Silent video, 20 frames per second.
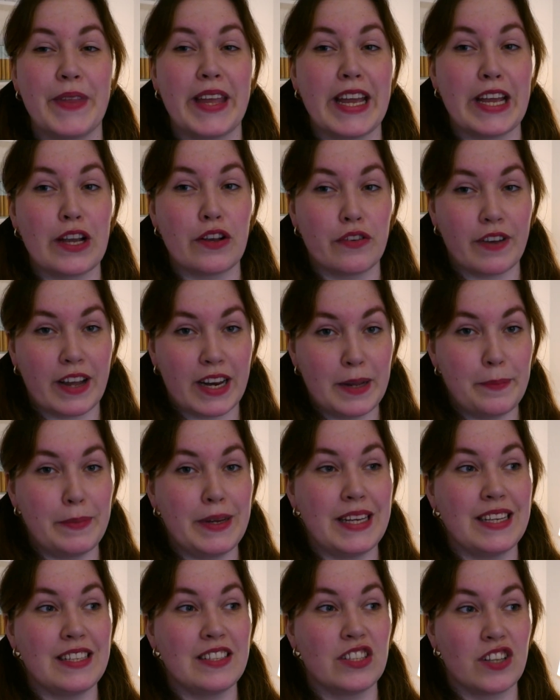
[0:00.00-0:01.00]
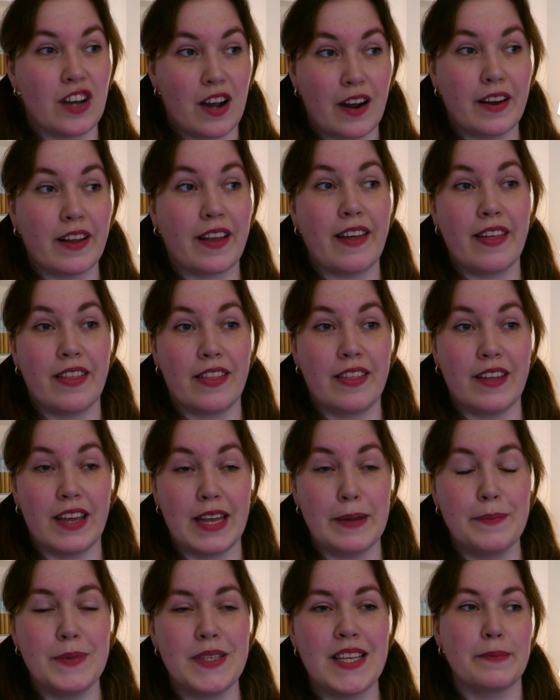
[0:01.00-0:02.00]
incredibly dark in
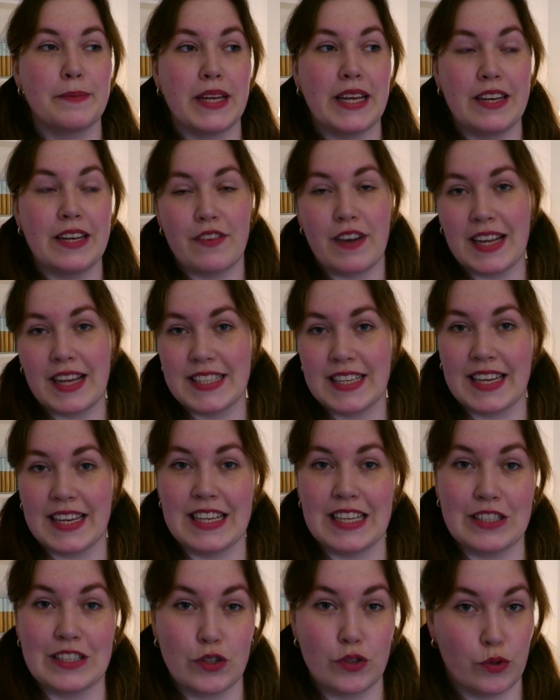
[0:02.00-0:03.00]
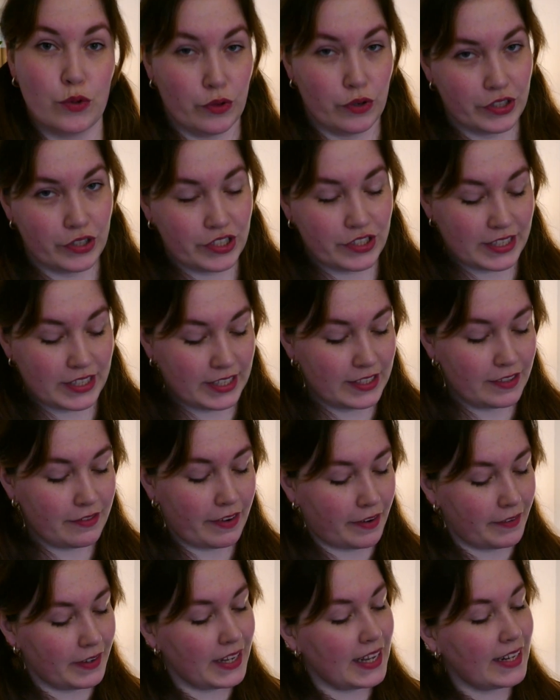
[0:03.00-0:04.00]
themes and the writing is gorgeous and
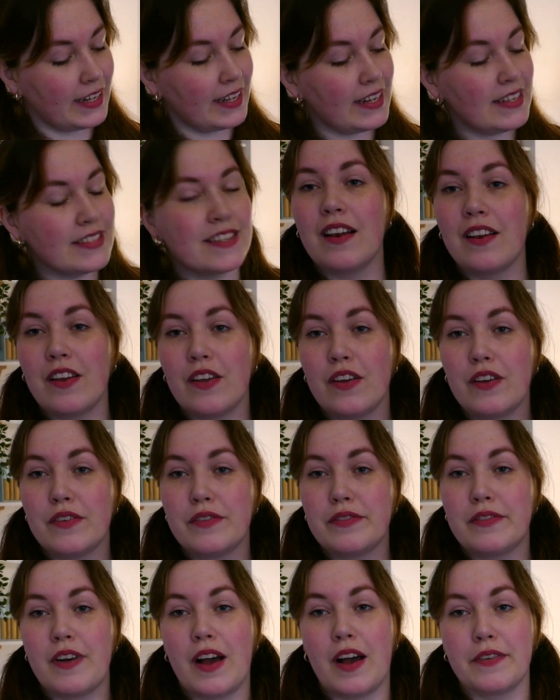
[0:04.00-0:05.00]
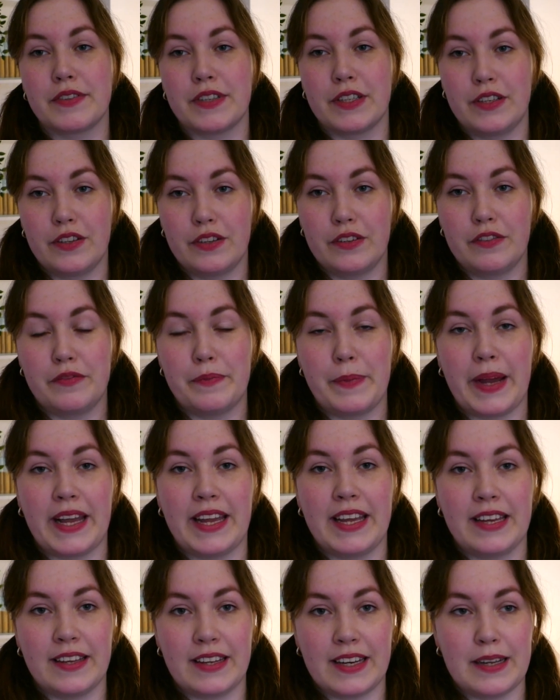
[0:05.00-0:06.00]
literary, and that is Love After Love by
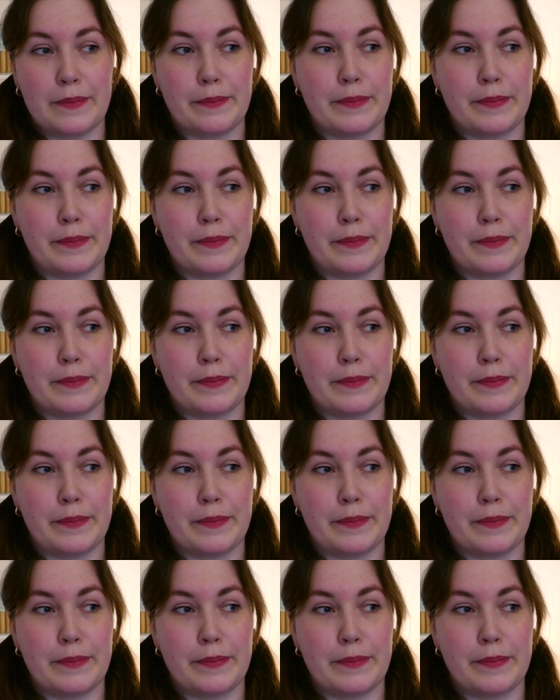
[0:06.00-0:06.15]
Ingrid